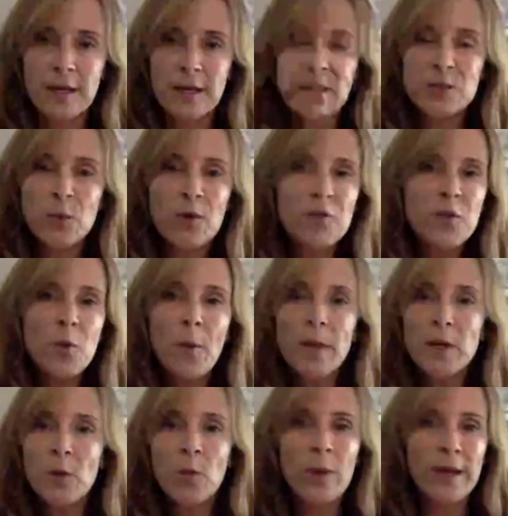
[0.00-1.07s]
So if you want
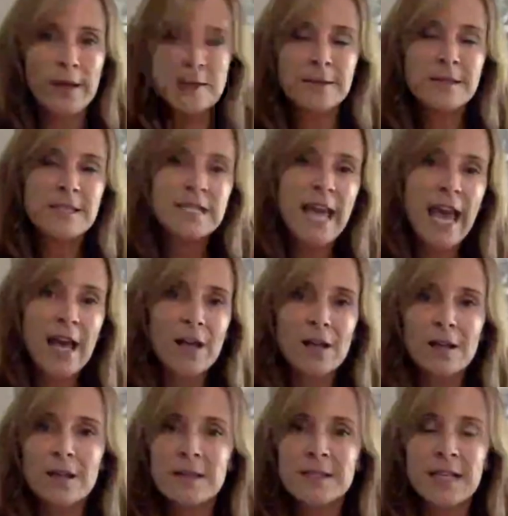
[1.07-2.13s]
to win
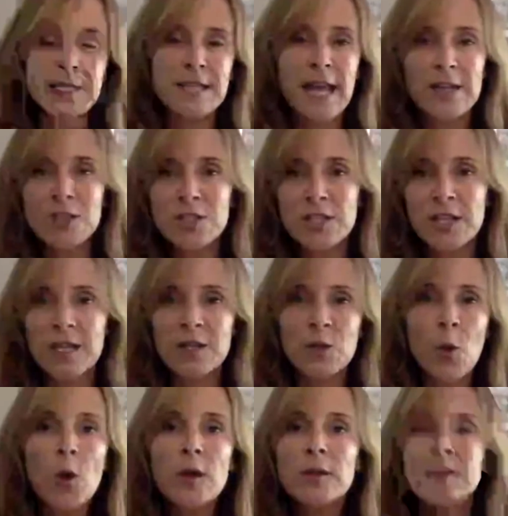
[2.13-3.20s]
sales, attention,
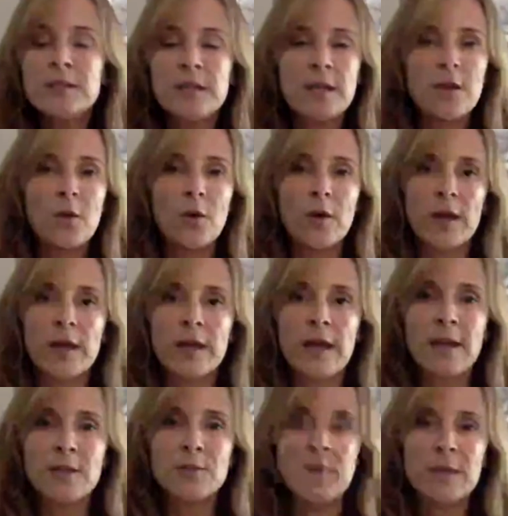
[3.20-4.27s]
loyalty, or
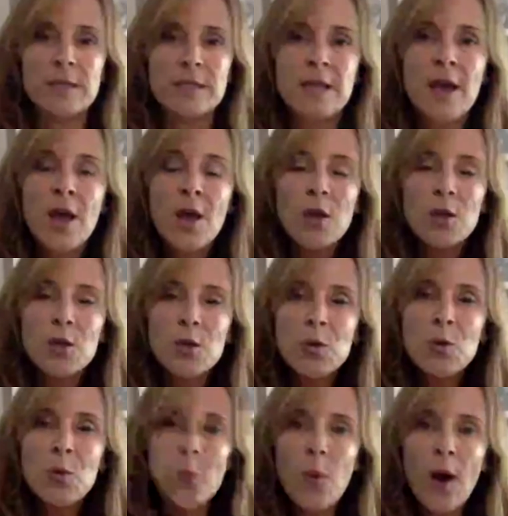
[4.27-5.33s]
engagement,
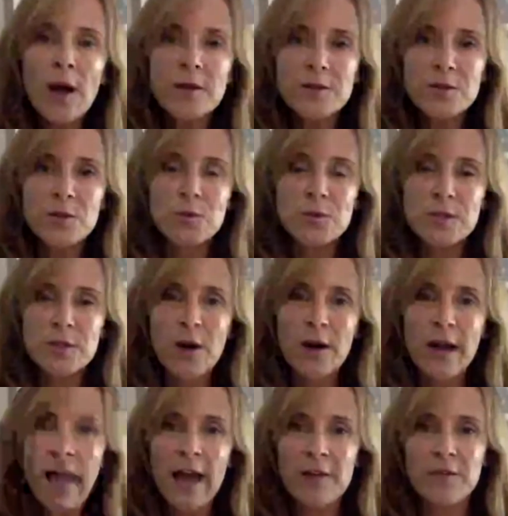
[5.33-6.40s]
you want to start
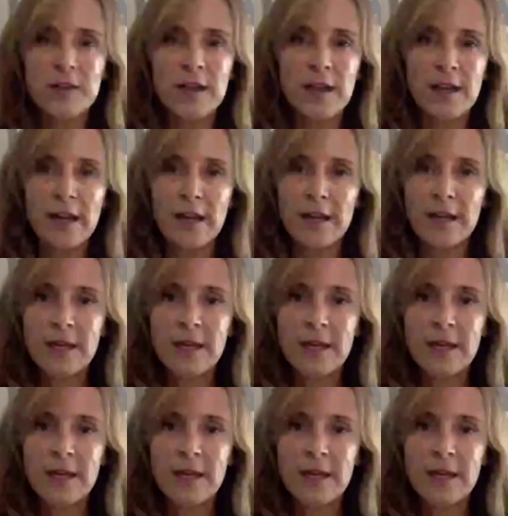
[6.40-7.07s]
advocating.